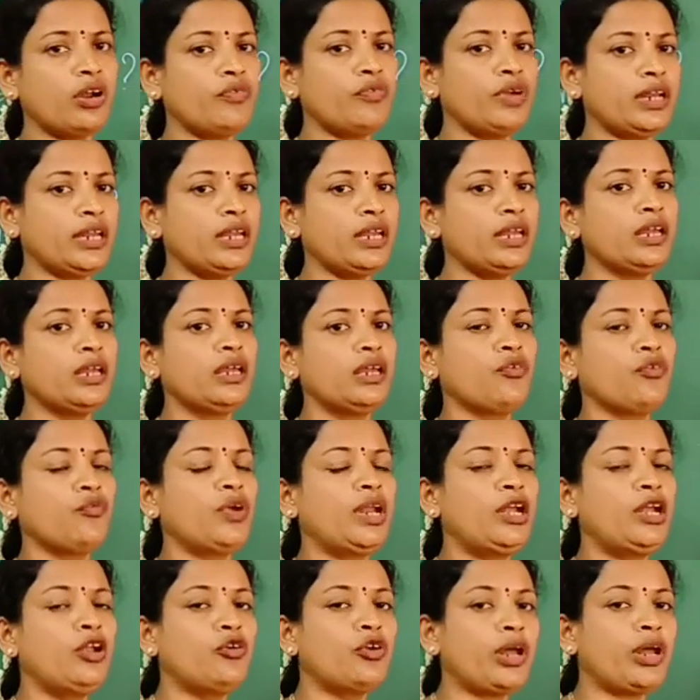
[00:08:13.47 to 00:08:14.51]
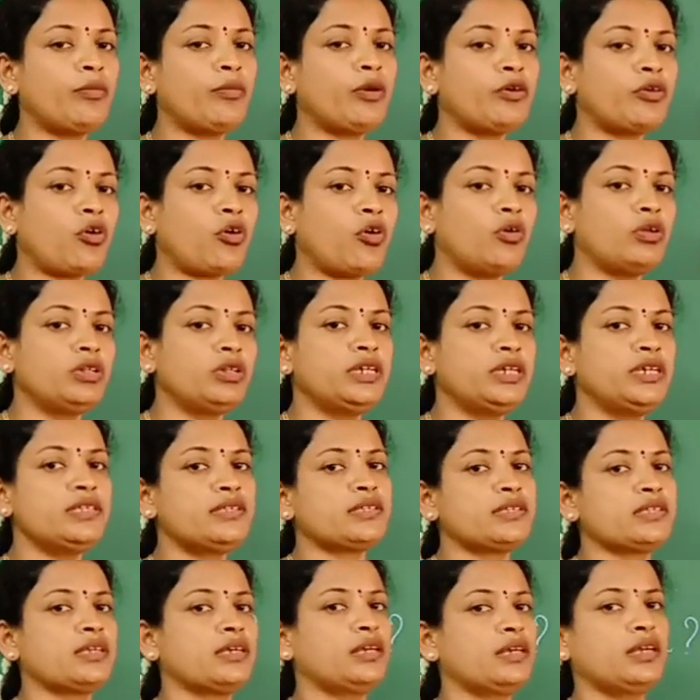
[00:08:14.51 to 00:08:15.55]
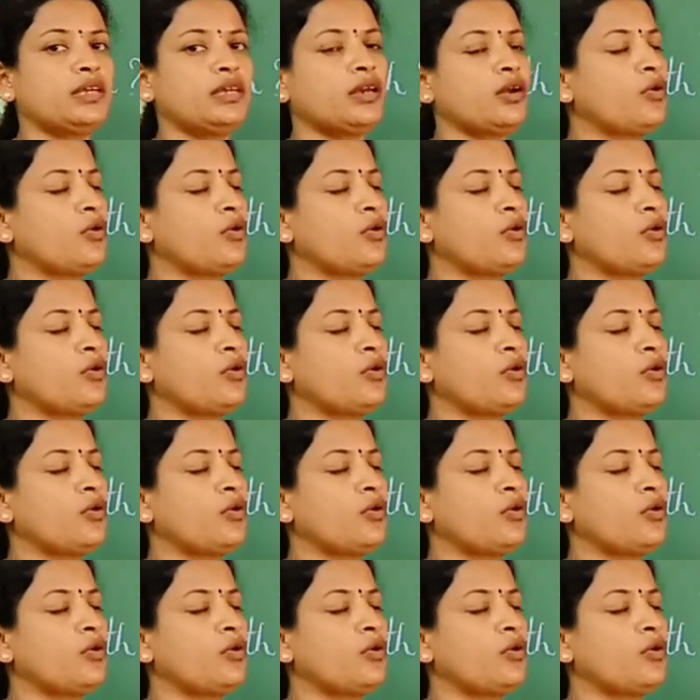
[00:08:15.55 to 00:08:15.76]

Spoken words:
very well known about all these.